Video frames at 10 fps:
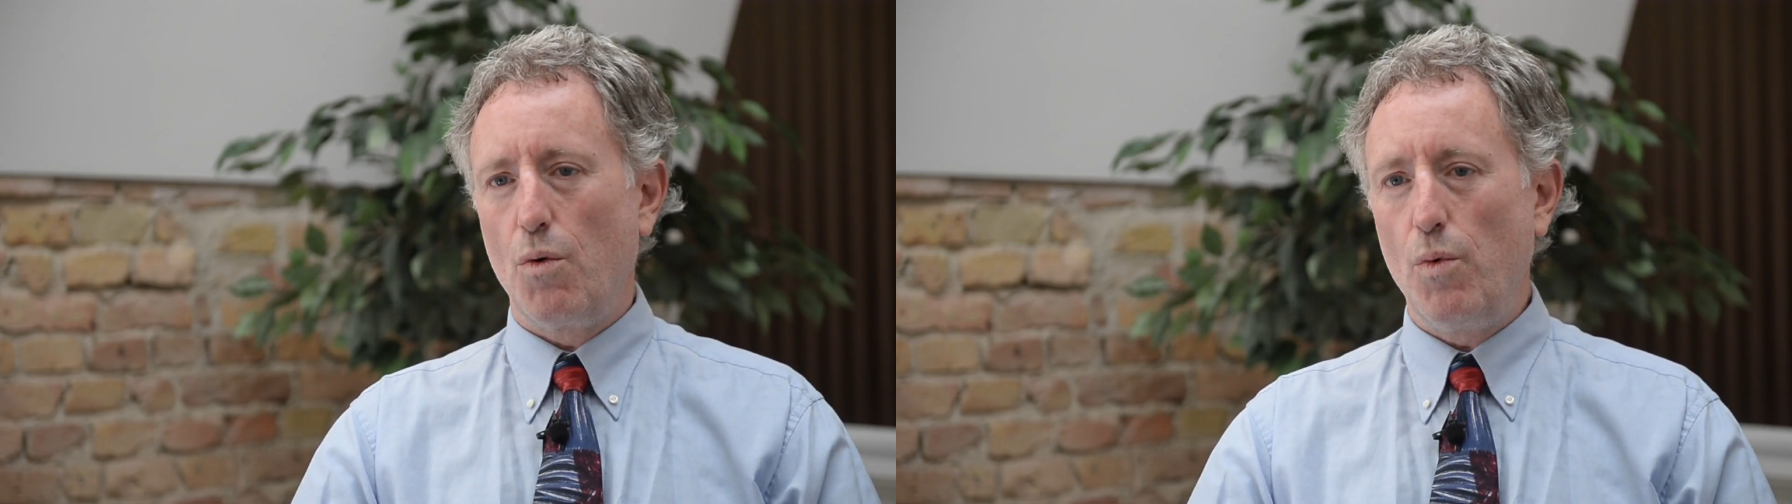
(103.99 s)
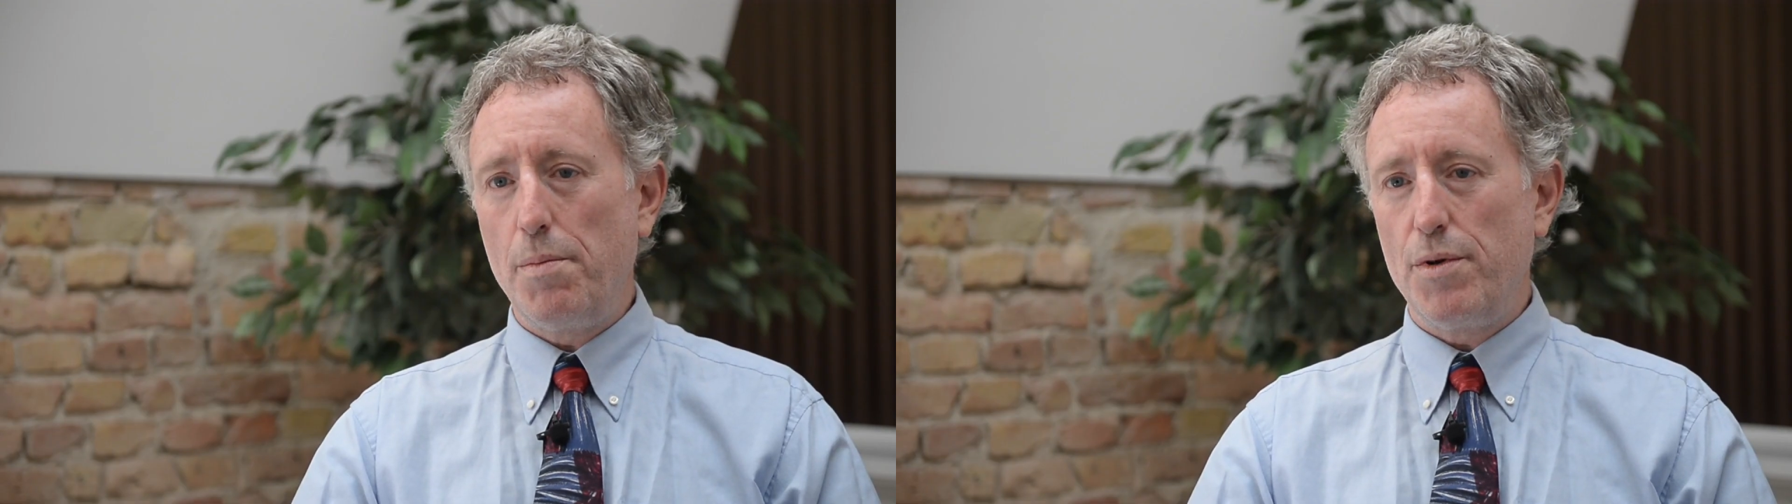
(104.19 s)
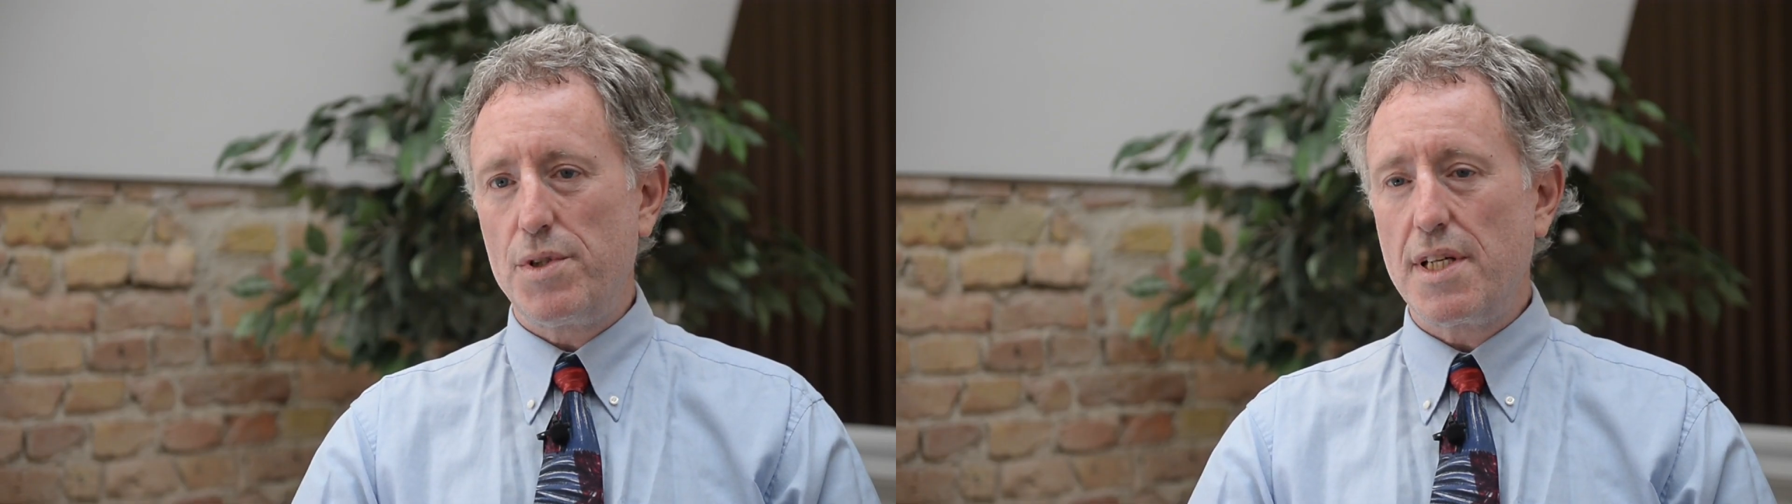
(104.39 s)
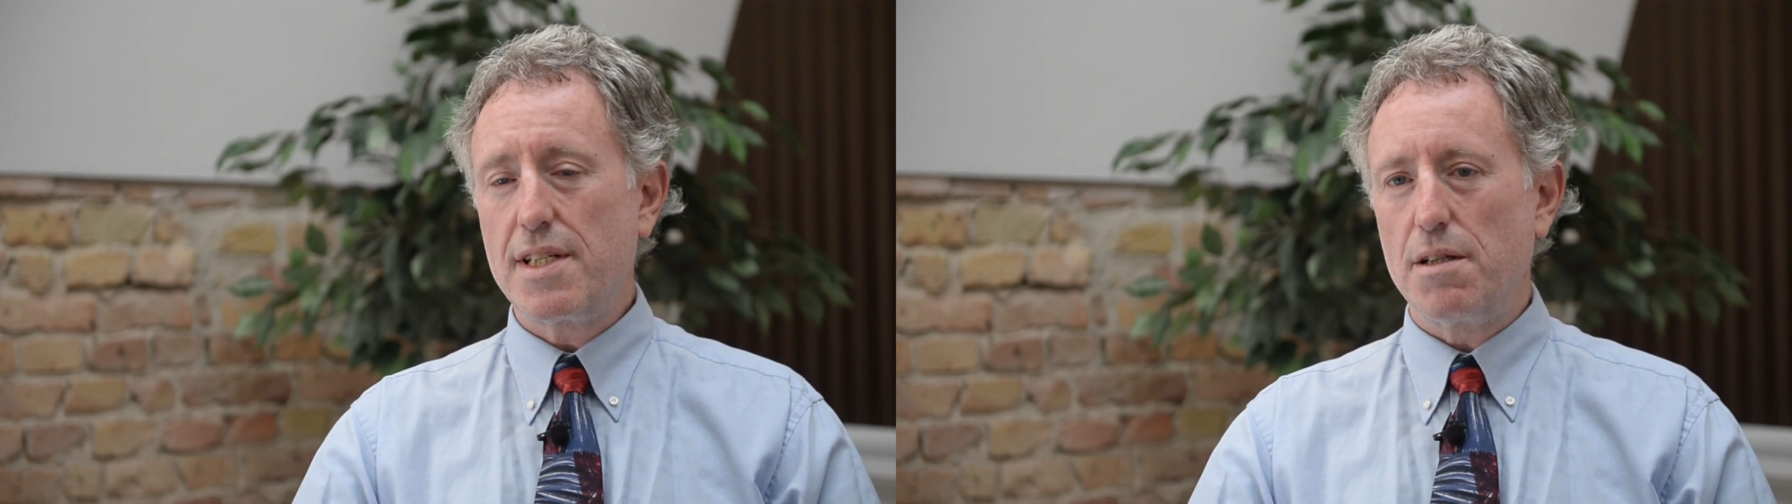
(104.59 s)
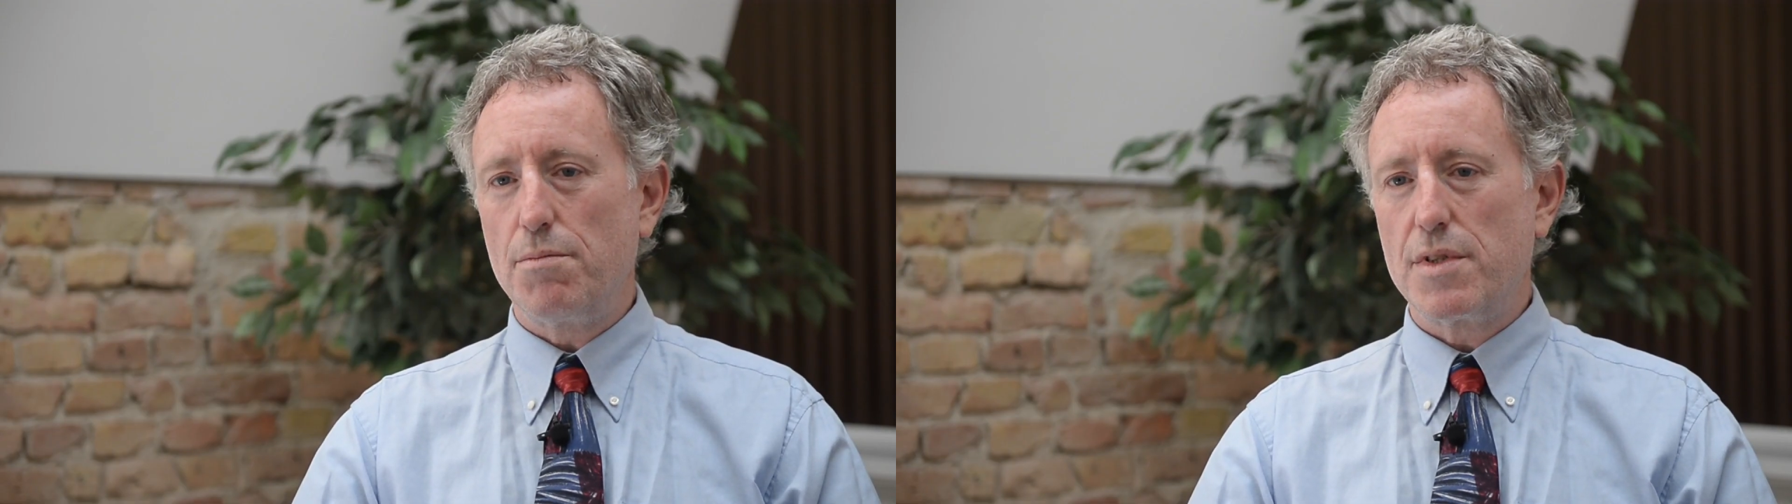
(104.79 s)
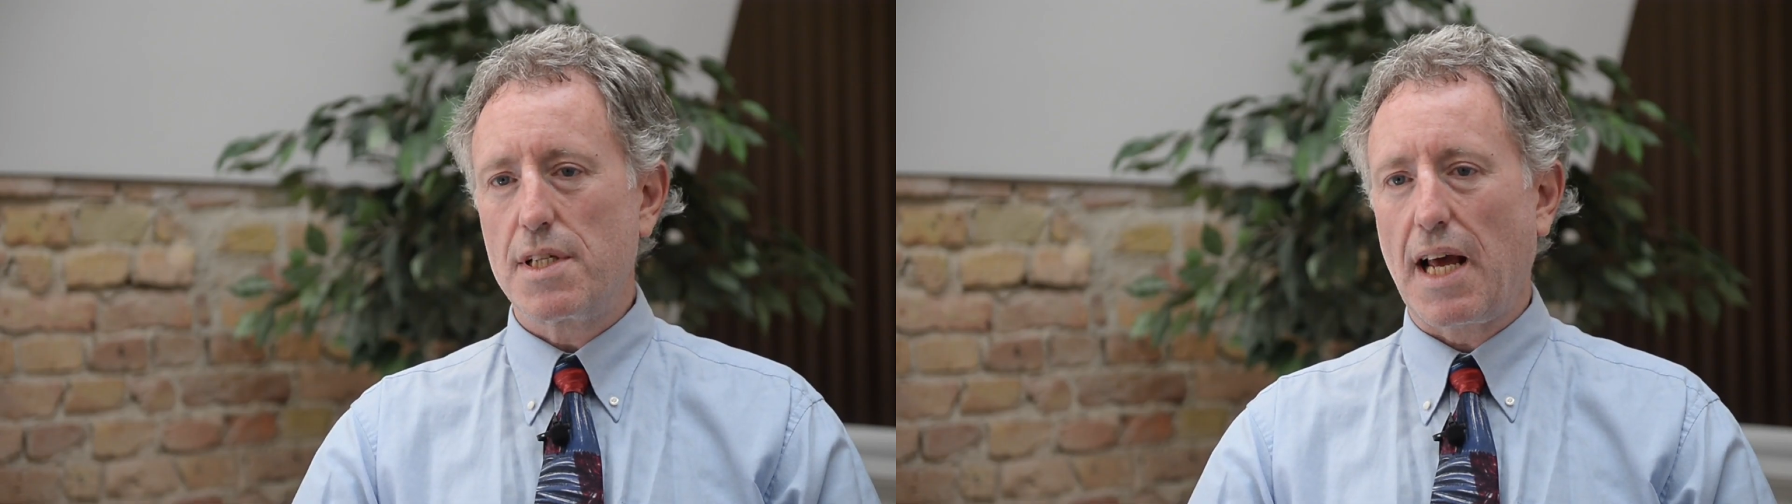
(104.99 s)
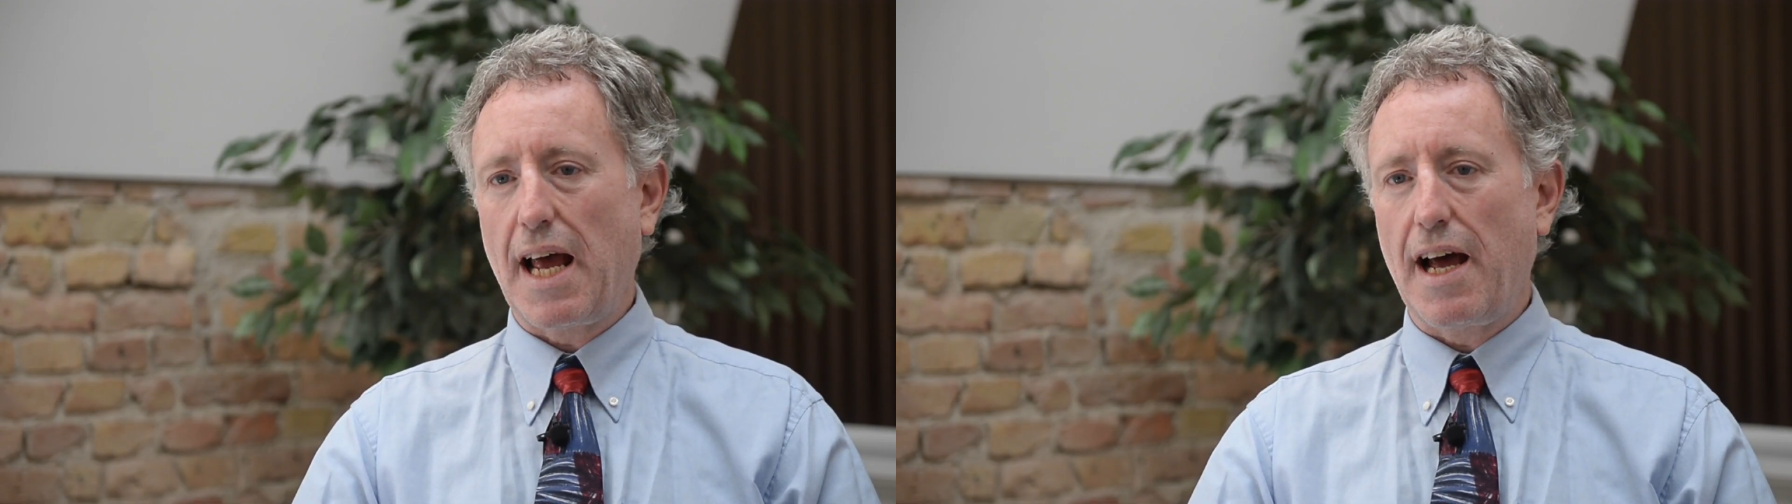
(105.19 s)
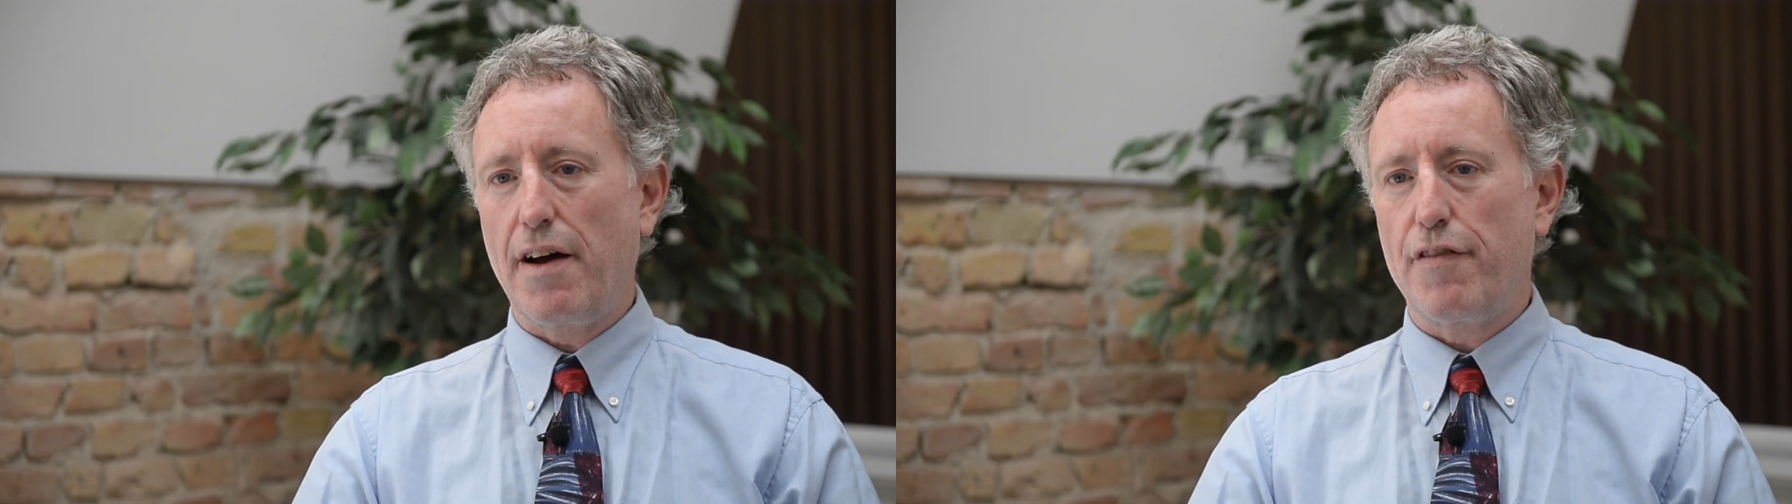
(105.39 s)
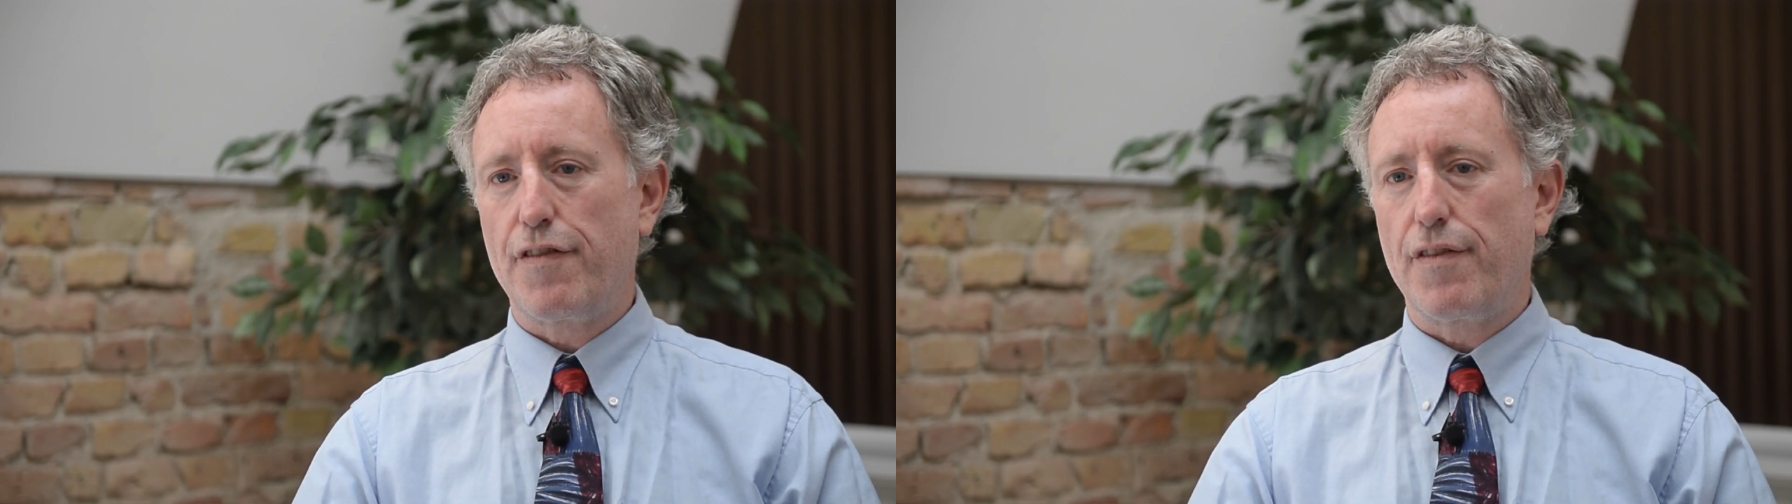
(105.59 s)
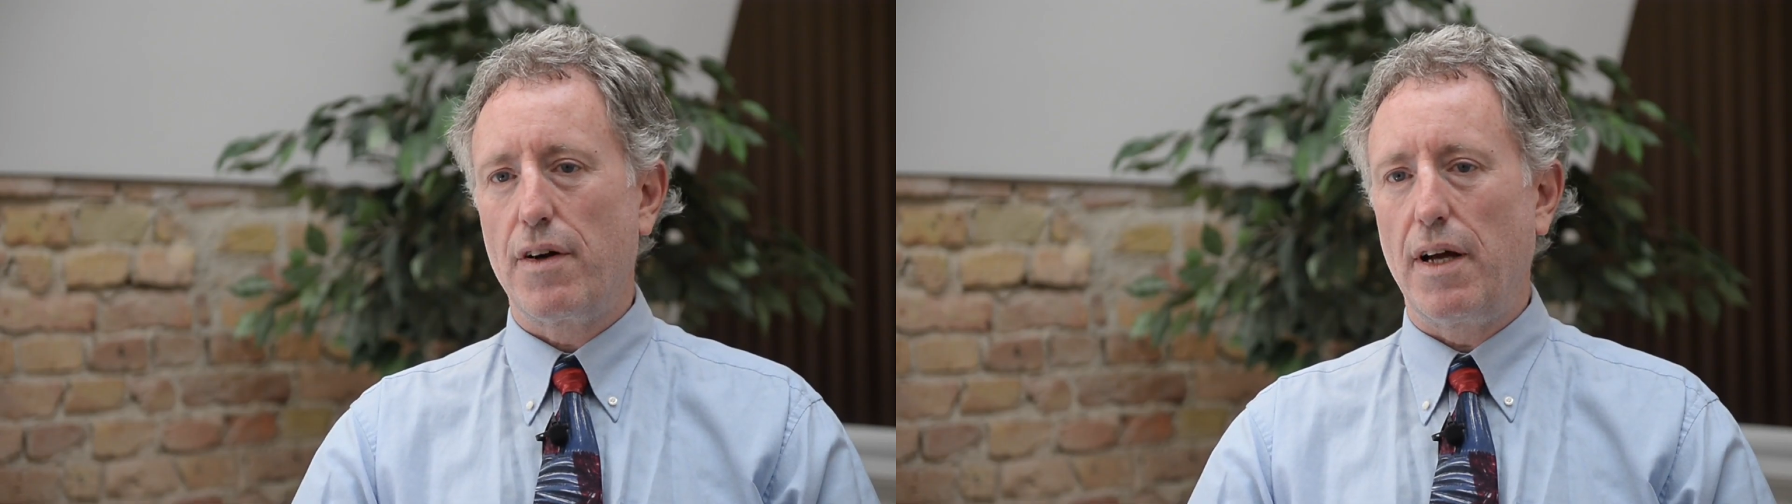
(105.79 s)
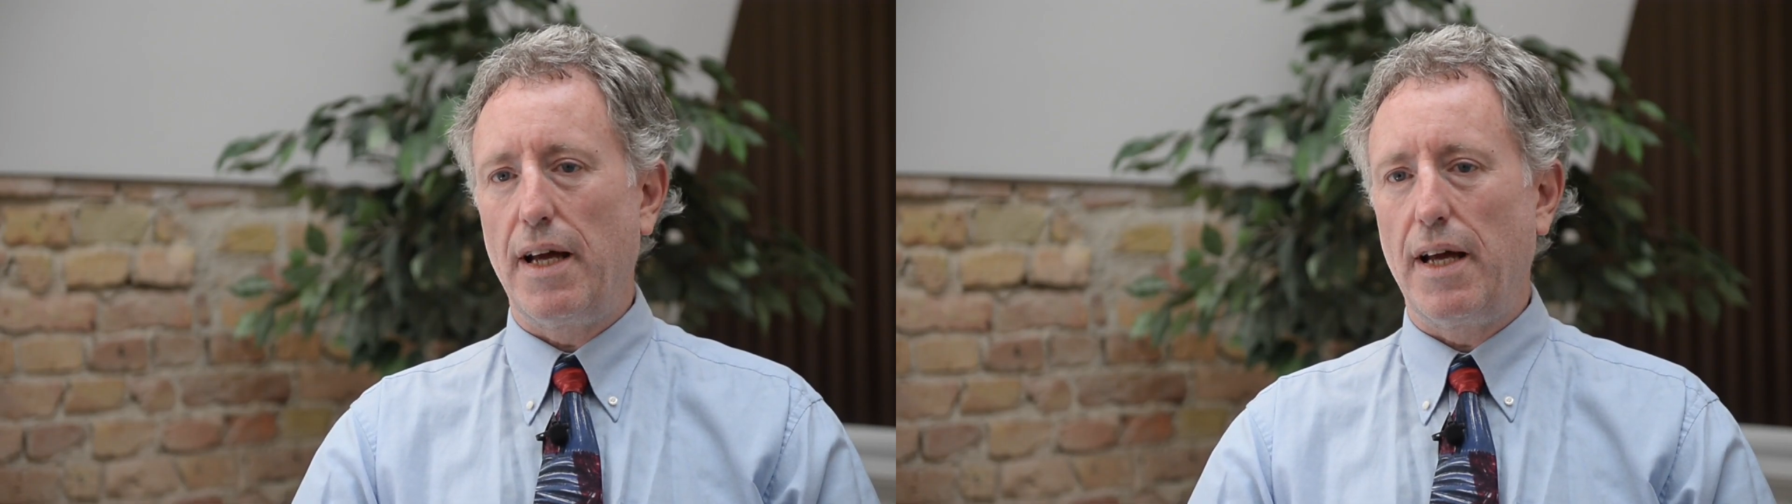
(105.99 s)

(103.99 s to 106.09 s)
Wibu Systems have